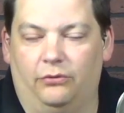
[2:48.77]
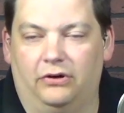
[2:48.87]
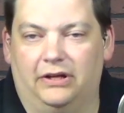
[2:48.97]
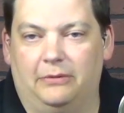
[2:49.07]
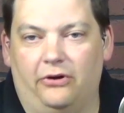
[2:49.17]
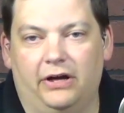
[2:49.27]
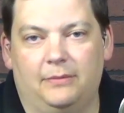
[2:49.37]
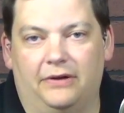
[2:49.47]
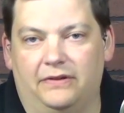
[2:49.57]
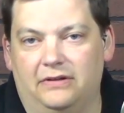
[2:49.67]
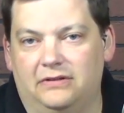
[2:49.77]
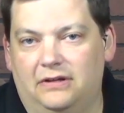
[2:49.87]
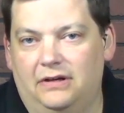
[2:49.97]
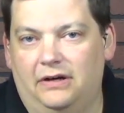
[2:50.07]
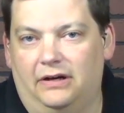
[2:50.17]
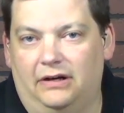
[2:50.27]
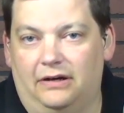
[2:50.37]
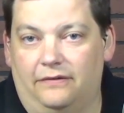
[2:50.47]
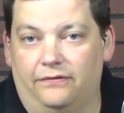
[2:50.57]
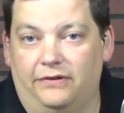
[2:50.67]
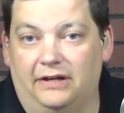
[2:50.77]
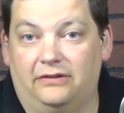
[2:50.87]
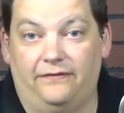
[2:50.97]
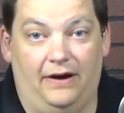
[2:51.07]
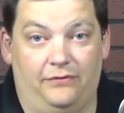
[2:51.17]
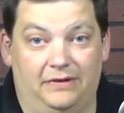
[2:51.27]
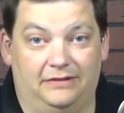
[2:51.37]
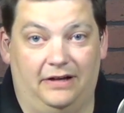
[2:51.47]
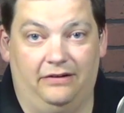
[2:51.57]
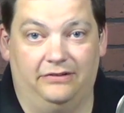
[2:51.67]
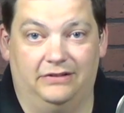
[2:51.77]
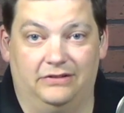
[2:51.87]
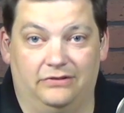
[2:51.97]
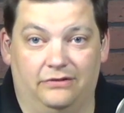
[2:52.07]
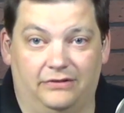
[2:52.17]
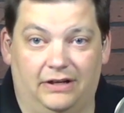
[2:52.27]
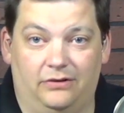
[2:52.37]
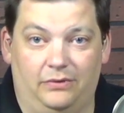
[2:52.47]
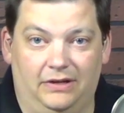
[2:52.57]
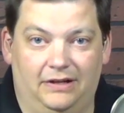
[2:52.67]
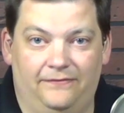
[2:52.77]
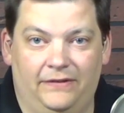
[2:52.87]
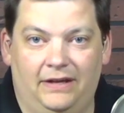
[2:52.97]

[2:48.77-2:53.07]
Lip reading: We're going to keep talking about this for the next 5 weeks now, because this is the second week,